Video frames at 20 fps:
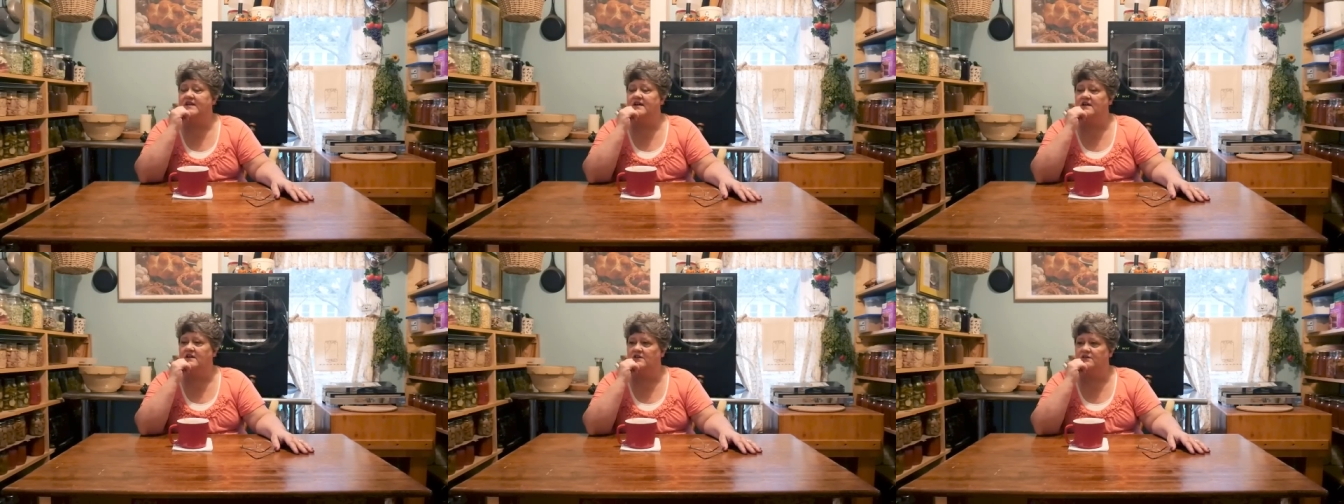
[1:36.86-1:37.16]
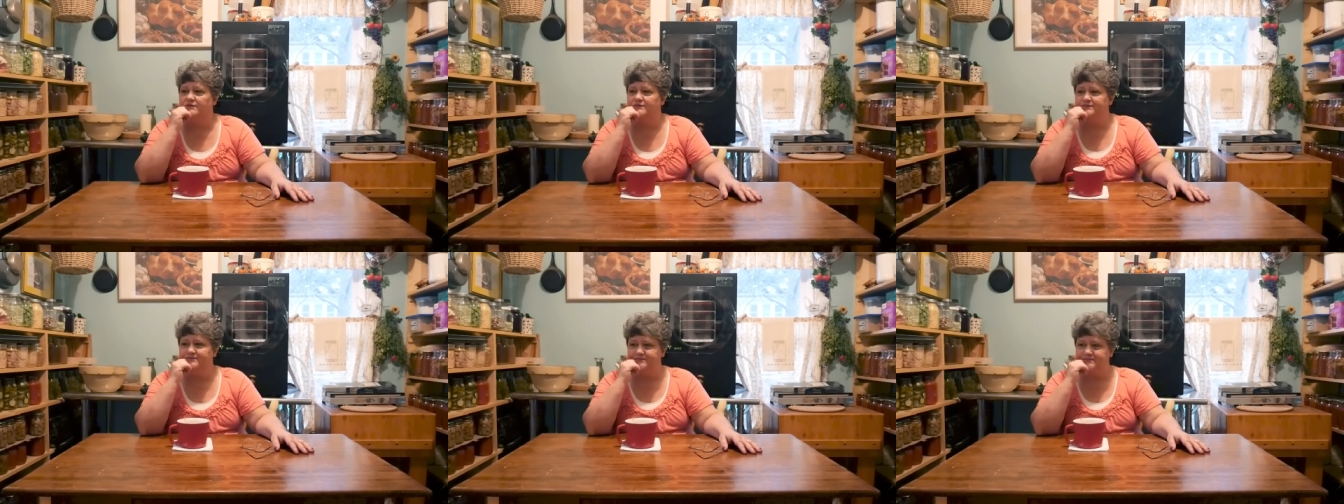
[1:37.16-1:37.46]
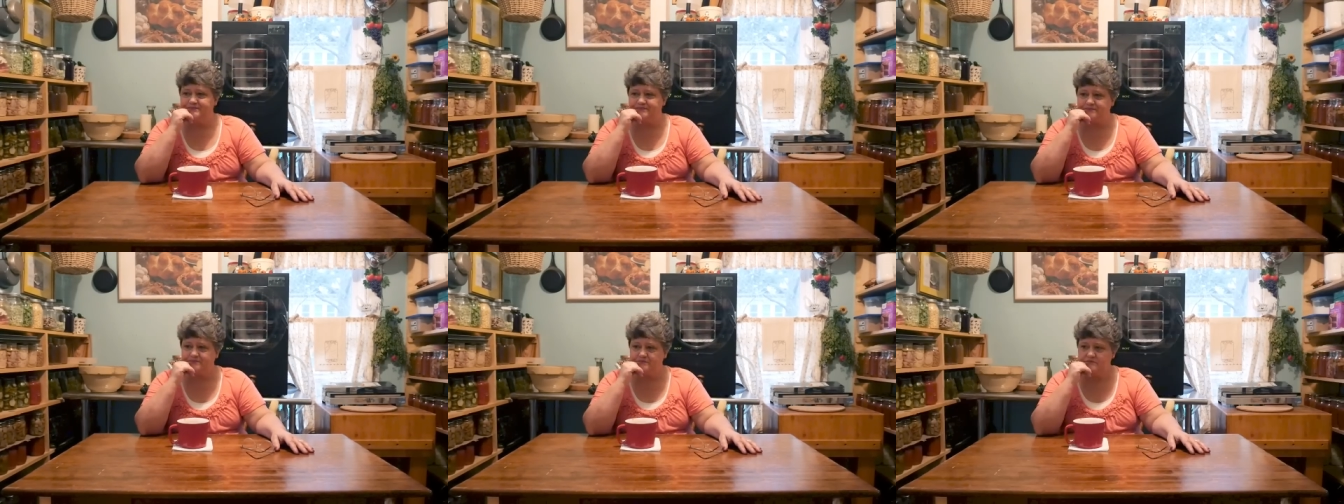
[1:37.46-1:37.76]
there.
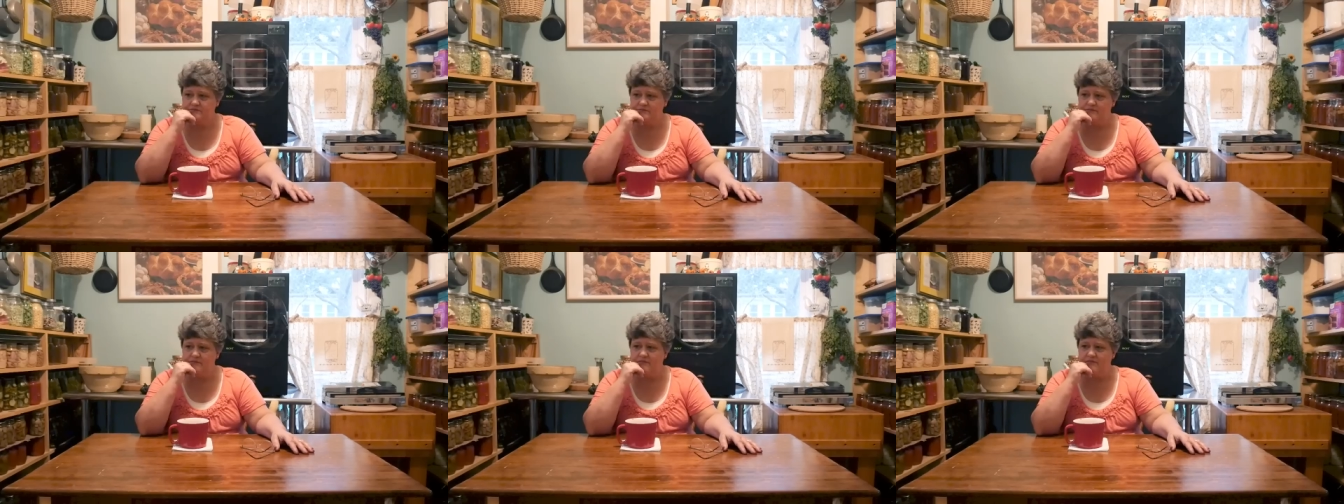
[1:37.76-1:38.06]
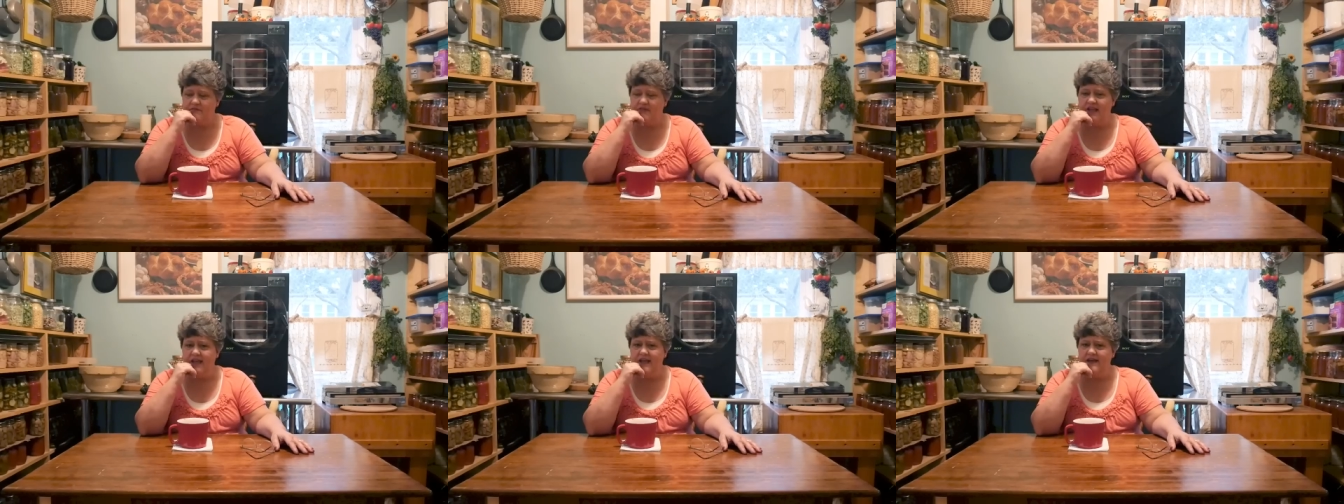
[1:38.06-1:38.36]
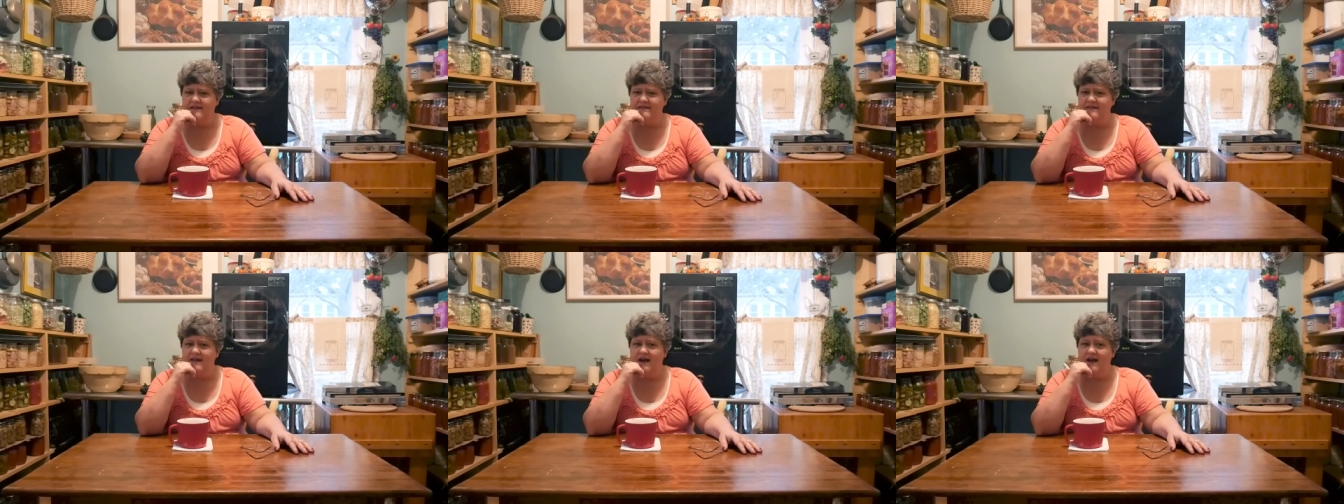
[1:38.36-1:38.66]

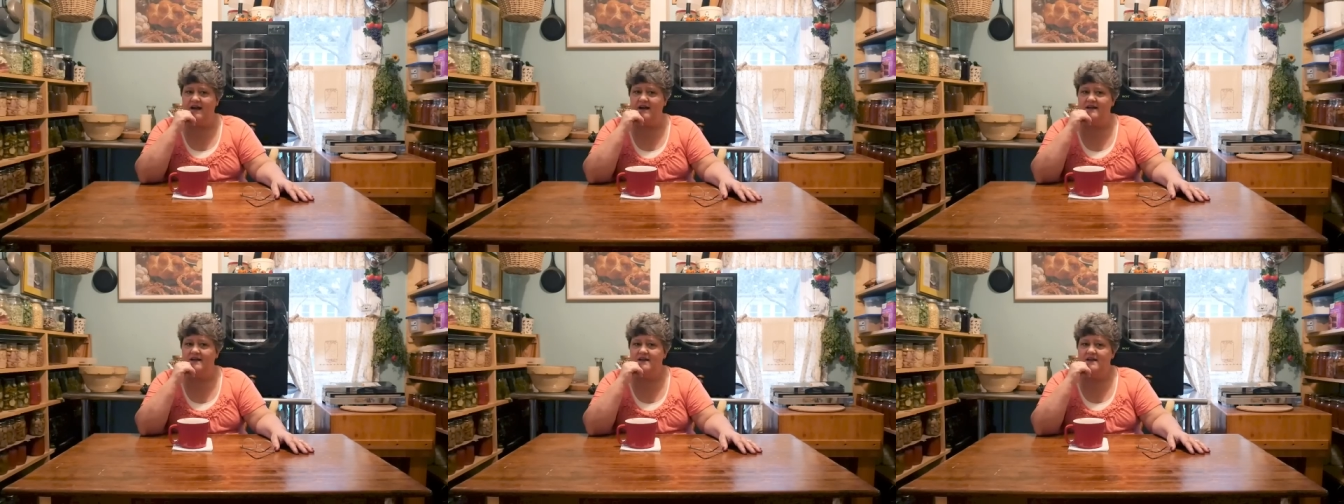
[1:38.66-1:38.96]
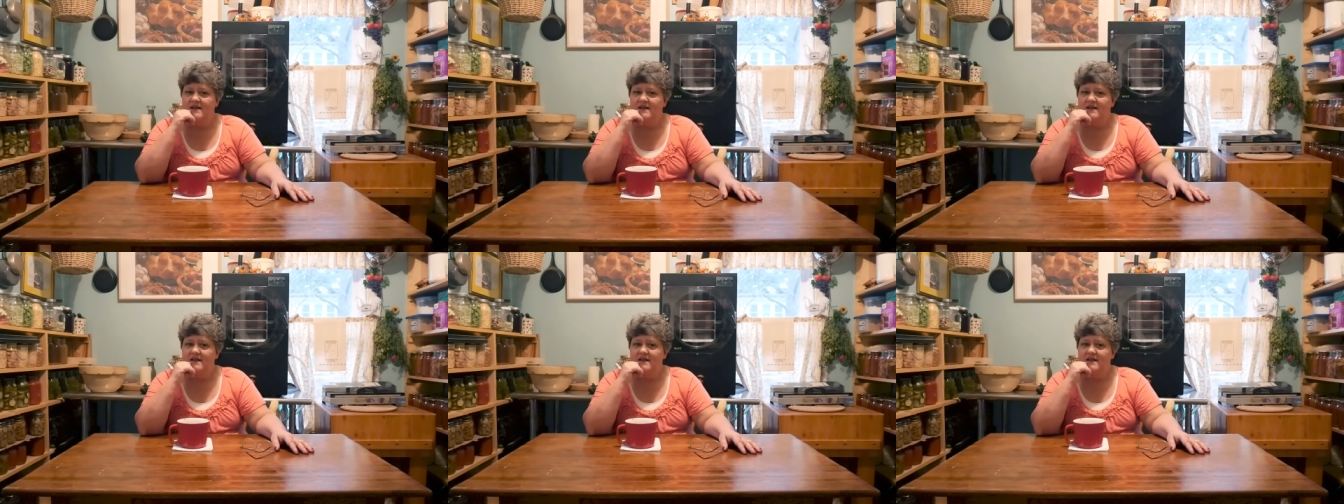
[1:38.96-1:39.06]
And uh,